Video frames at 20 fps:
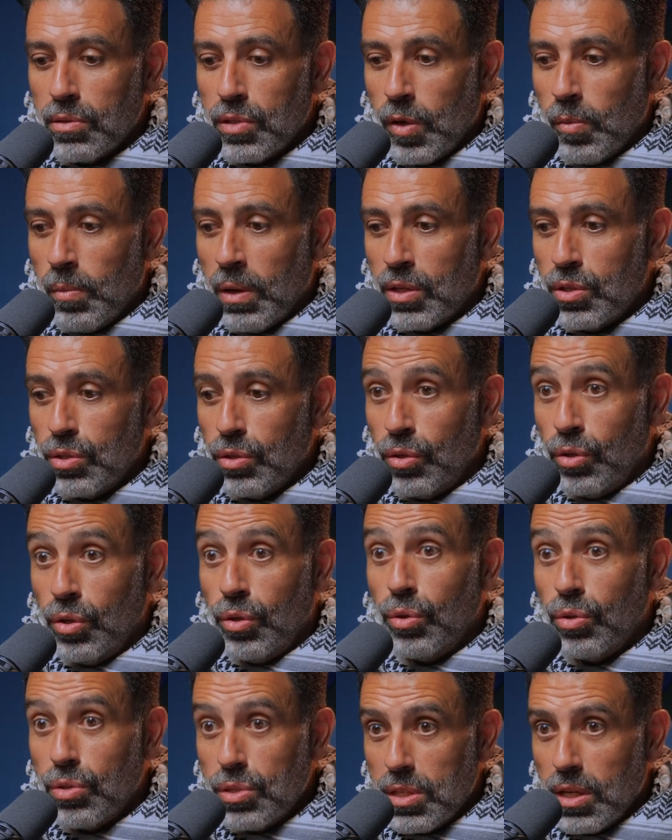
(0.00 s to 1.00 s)
so much
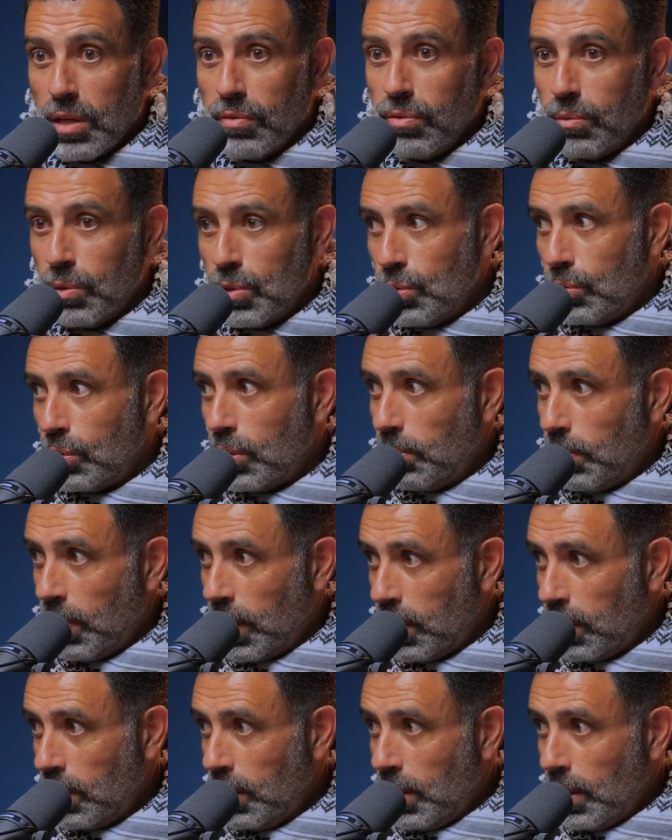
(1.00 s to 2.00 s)
youth stuff, and we talk
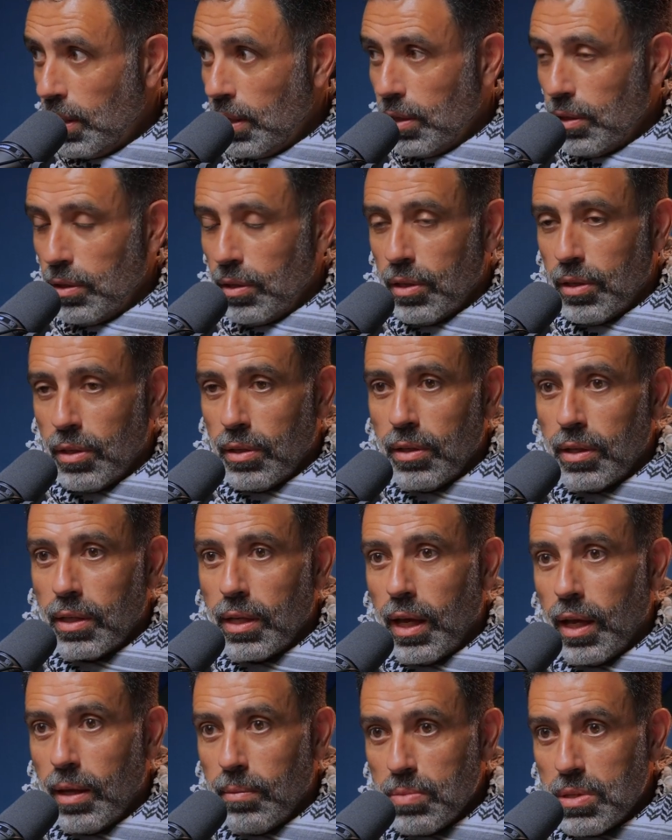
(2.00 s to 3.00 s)
about, your
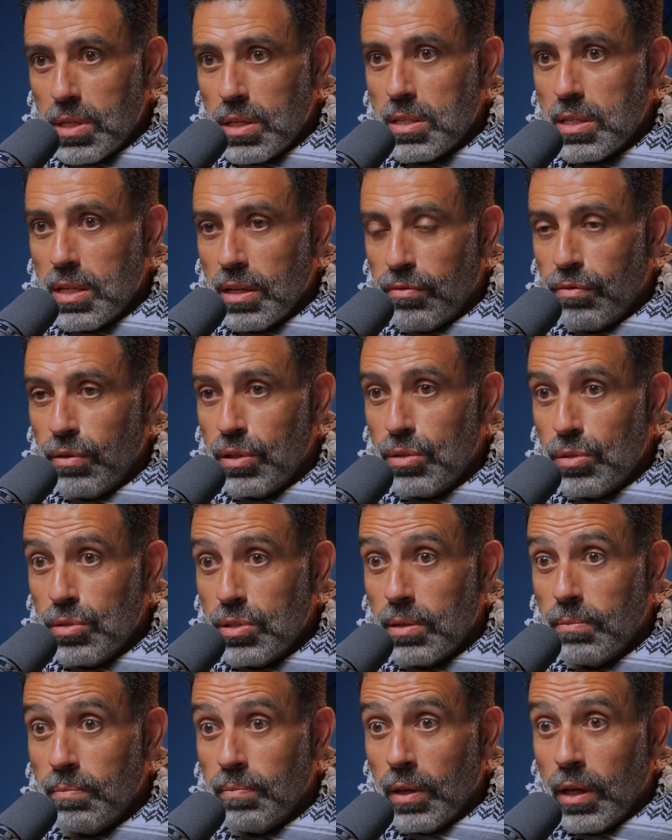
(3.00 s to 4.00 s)
camps and stuff. We do
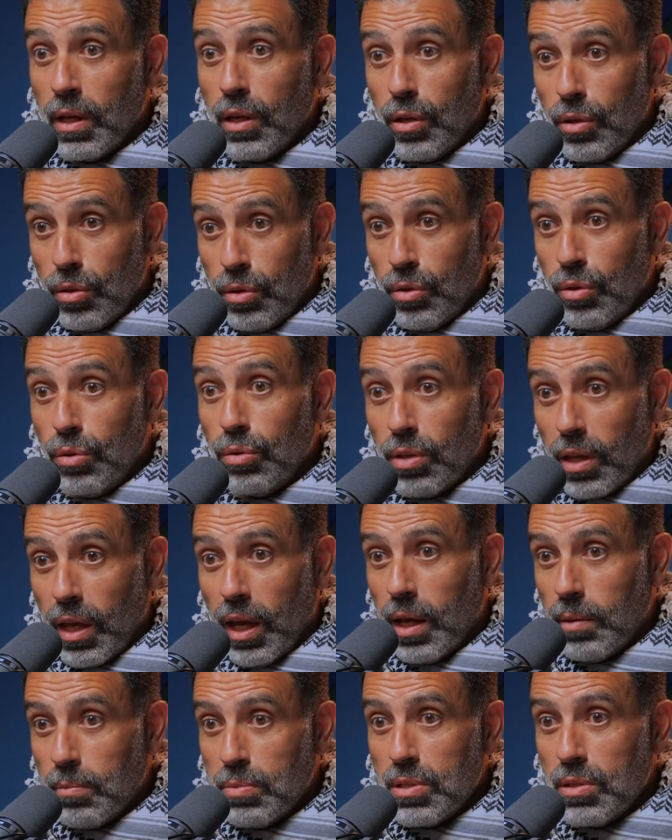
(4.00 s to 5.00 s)
some youth
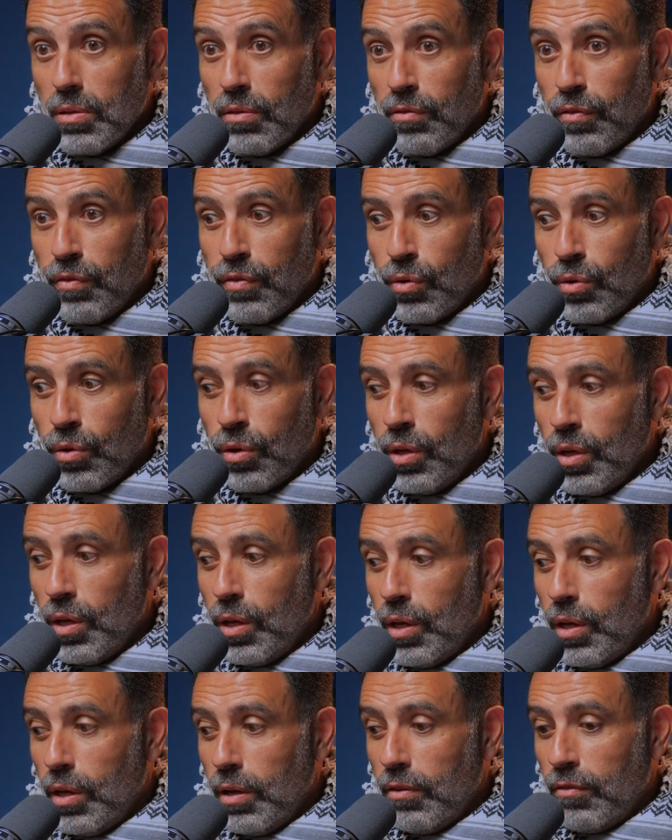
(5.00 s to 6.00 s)
camps for
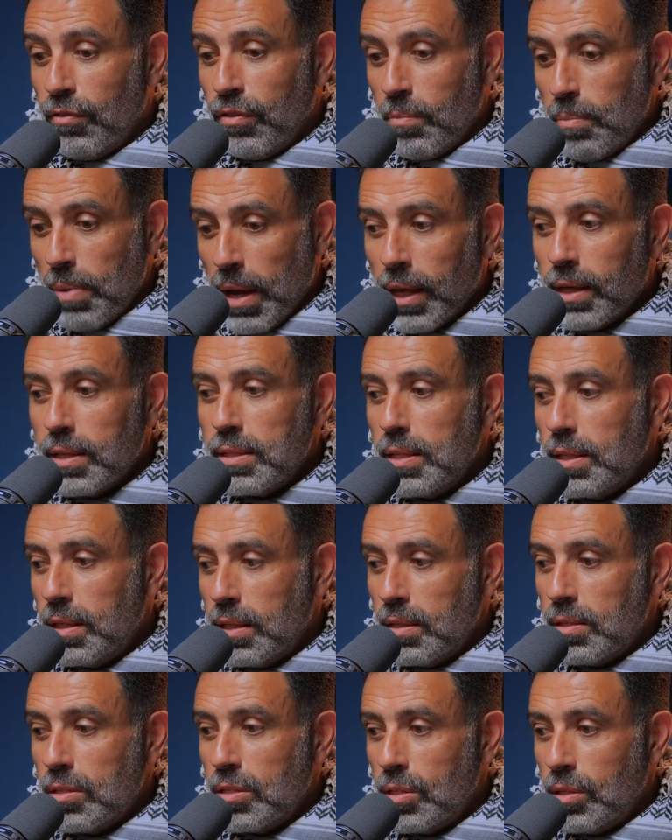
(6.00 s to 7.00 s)

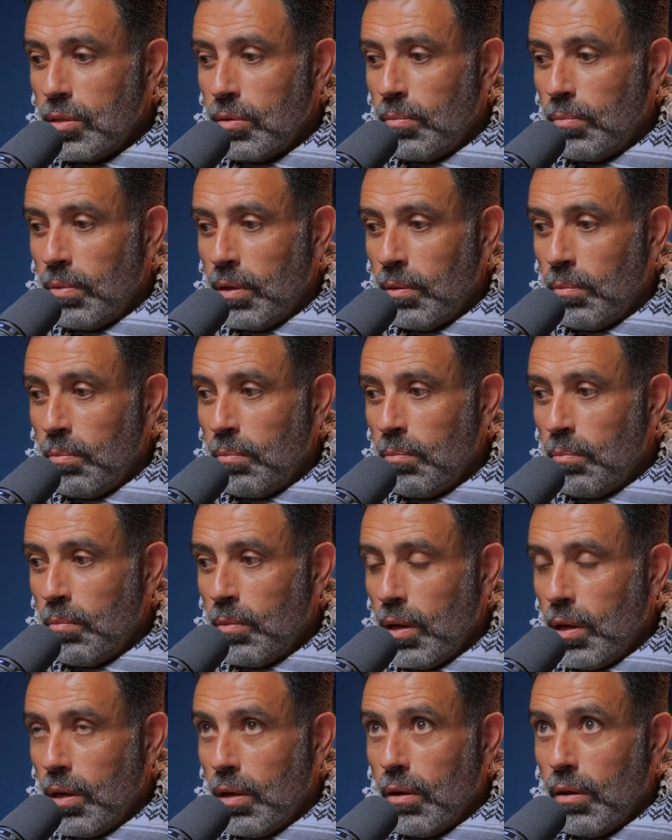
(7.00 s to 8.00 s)
Palestinians to be
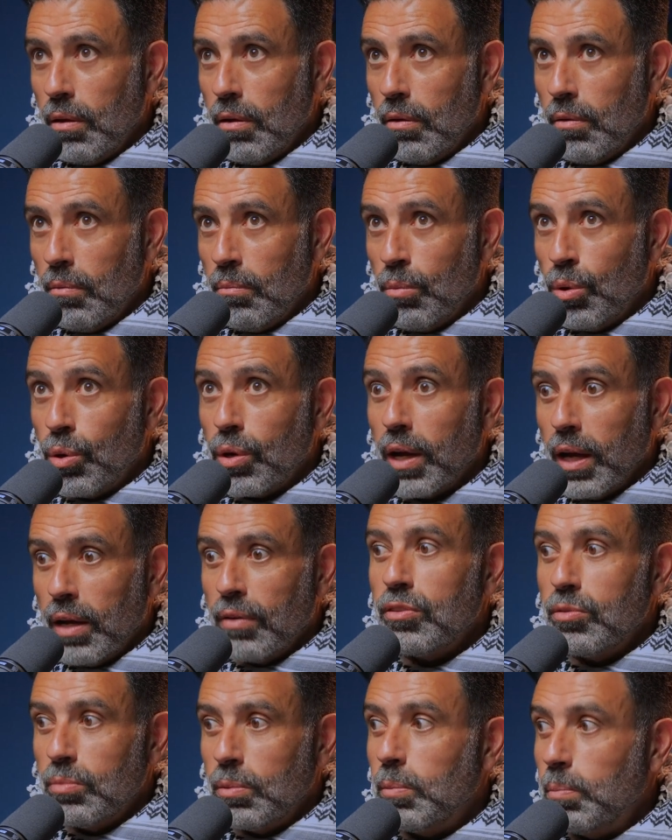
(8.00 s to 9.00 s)
more
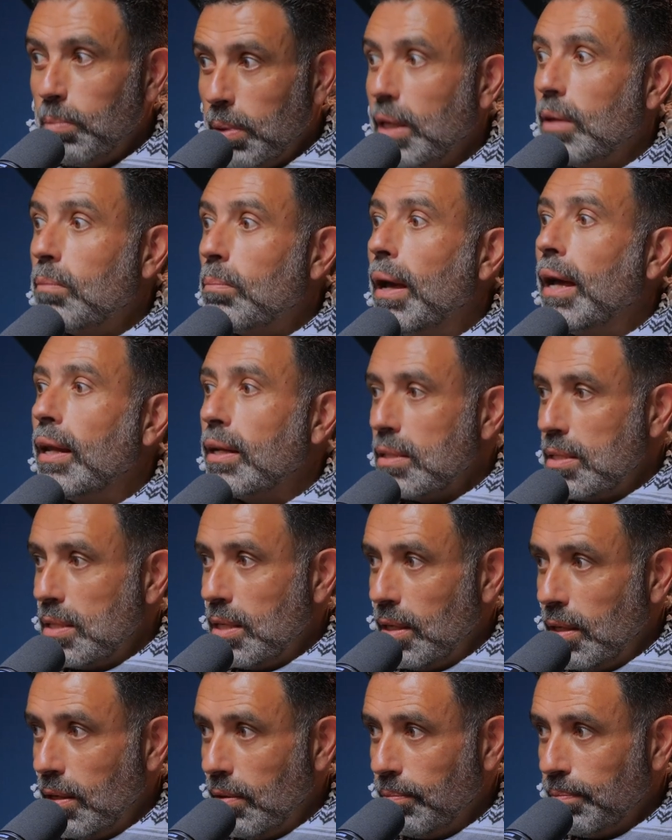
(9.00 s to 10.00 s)
comfortable being
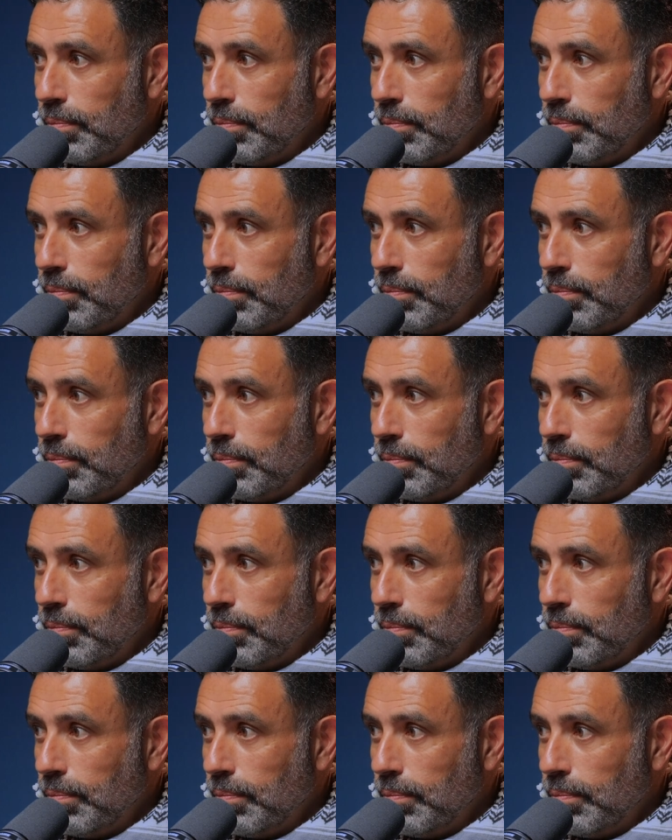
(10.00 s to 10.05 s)
Palestinian.